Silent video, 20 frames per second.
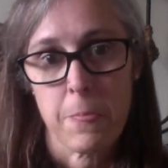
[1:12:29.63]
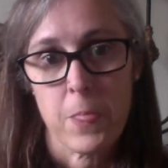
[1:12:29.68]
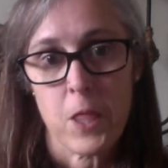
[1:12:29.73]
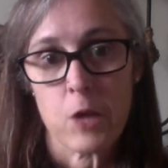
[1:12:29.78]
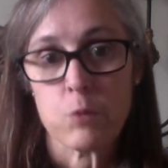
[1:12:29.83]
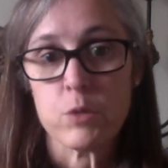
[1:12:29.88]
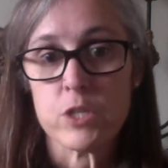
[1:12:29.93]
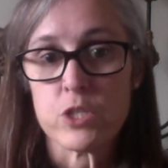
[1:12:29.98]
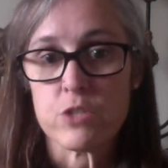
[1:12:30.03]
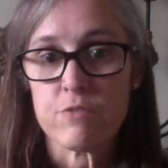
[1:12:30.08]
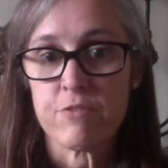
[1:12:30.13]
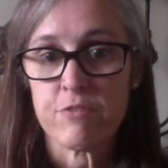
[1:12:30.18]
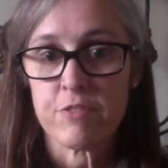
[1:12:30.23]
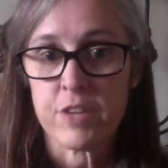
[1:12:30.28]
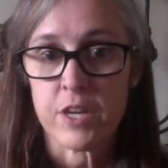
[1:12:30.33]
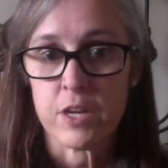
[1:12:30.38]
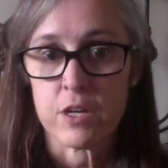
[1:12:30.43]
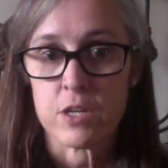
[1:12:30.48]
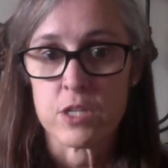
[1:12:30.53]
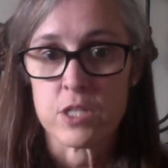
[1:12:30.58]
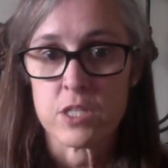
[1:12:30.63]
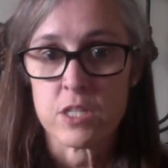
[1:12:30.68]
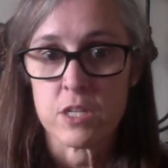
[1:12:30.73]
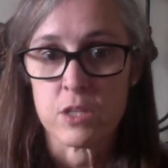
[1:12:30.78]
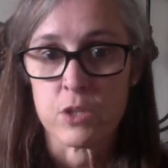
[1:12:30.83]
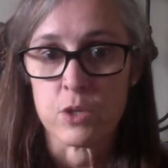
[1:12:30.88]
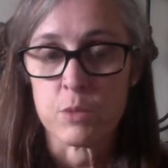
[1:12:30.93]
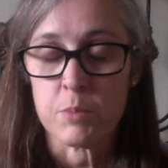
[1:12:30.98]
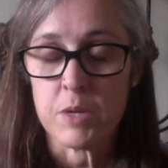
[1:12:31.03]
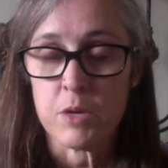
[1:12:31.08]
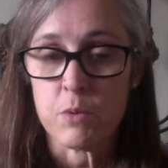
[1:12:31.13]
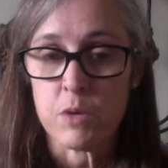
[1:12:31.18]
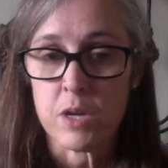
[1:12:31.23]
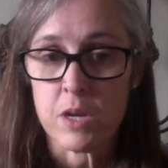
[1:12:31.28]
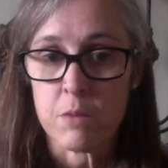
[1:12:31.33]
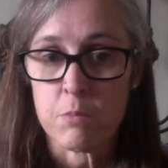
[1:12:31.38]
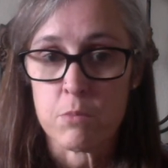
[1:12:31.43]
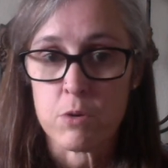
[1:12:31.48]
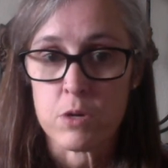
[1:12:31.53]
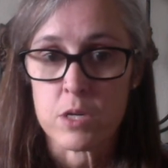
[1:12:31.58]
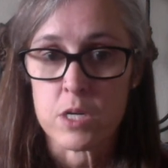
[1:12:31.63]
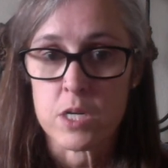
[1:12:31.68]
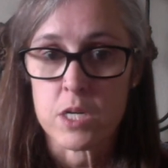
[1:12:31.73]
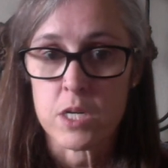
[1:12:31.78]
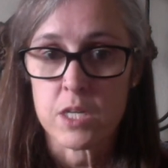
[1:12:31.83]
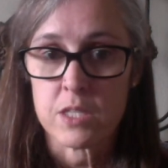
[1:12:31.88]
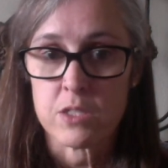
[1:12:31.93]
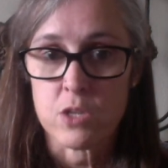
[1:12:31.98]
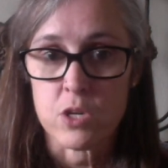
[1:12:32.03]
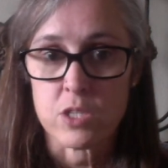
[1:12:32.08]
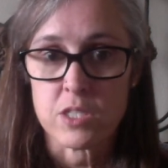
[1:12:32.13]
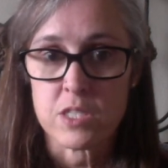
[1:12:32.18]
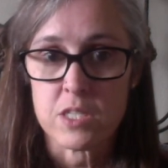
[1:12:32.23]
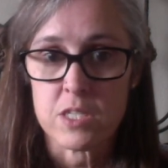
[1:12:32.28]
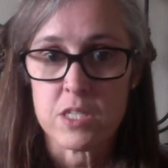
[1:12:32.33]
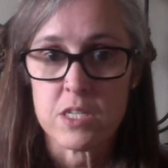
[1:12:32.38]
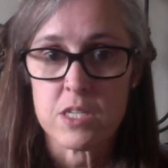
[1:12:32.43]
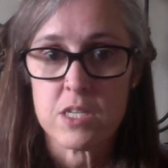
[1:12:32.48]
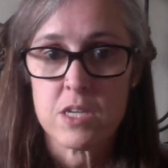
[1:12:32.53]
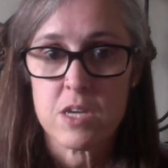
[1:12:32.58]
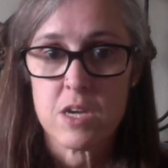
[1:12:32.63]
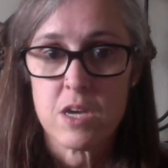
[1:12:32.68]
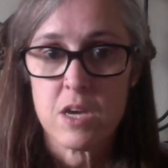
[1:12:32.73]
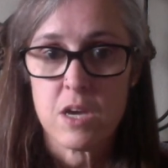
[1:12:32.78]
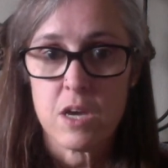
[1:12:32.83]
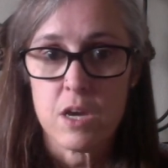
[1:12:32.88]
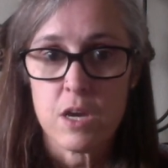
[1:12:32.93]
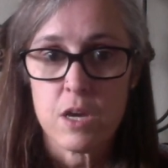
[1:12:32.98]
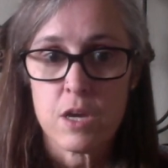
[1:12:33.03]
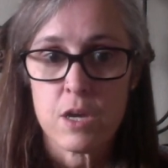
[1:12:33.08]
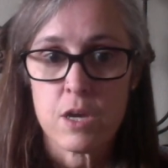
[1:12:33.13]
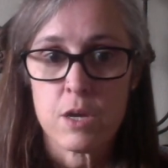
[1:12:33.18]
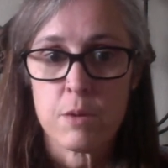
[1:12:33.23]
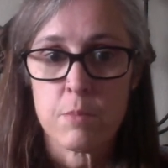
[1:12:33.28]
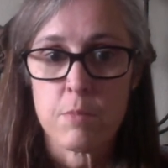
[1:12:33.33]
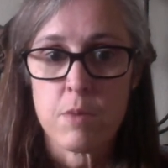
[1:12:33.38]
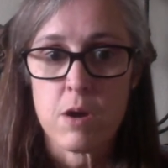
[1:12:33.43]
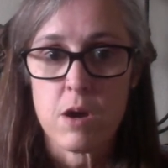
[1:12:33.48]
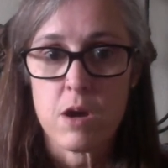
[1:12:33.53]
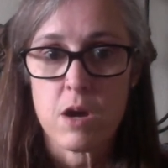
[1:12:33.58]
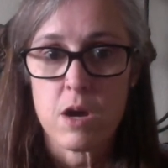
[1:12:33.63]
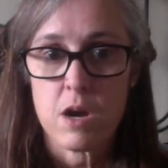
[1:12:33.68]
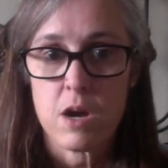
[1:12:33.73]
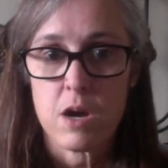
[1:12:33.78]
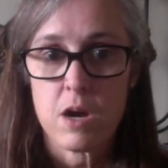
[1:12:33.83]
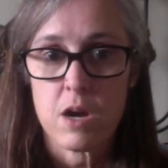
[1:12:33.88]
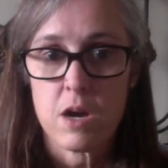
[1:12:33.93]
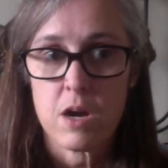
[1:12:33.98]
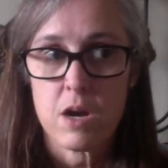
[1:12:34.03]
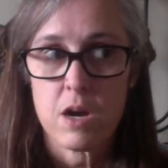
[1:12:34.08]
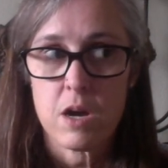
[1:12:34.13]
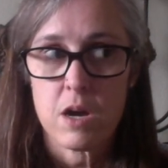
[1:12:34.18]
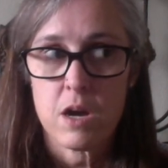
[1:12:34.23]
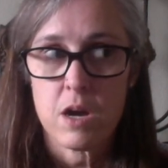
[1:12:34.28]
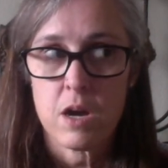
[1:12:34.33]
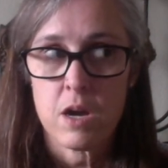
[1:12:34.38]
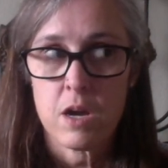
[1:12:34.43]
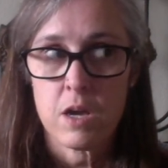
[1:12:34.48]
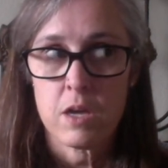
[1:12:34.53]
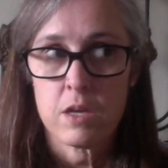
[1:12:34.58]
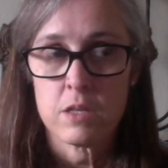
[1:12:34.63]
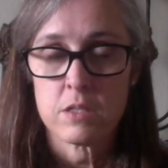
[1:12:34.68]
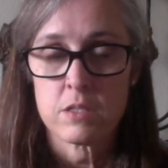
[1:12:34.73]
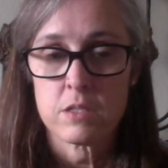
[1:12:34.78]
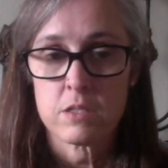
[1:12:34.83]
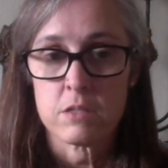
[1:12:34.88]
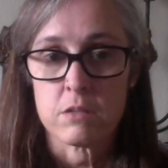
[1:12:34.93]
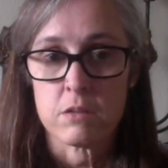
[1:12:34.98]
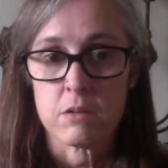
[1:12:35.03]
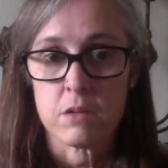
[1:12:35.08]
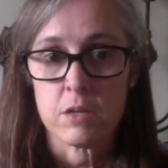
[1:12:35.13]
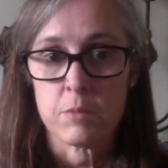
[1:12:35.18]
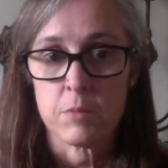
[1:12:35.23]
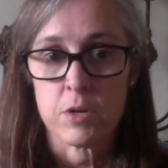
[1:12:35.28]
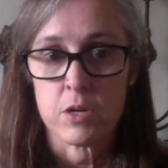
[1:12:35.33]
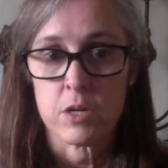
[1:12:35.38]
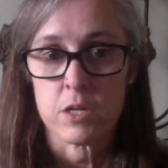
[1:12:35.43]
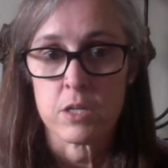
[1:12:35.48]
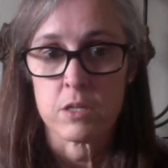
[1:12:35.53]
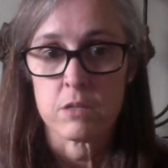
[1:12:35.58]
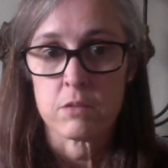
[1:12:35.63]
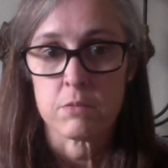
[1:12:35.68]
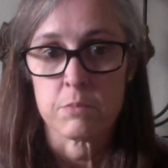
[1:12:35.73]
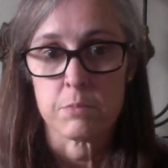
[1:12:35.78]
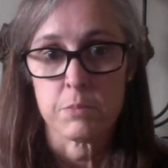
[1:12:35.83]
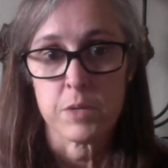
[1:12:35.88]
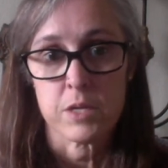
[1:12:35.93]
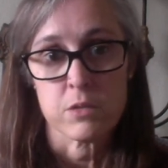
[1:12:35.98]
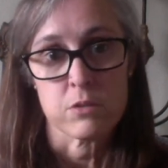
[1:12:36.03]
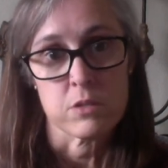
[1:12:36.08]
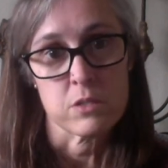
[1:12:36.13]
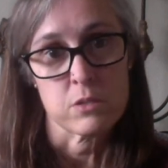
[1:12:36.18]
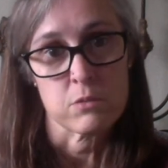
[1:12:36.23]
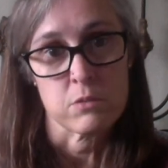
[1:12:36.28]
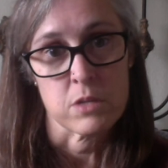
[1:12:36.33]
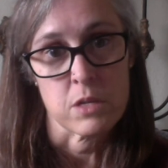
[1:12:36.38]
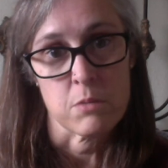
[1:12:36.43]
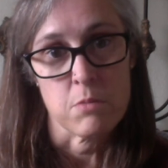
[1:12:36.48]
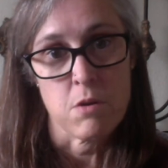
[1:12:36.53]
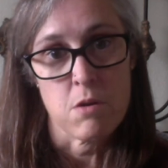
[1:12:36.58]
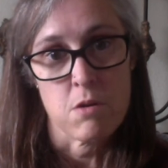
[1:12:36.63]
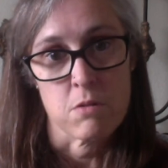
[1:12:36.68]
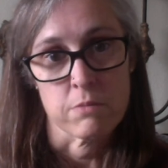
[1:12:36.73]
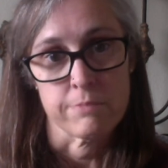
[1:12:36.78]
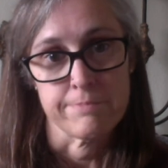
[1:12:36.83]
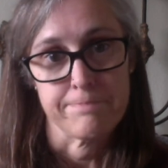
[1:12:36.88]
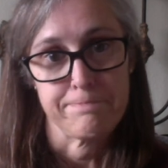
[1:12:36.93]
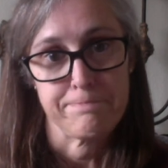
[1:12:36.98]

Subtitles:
which flares a little bit when I'm more exhausted. I still am on bed rest when I'm home,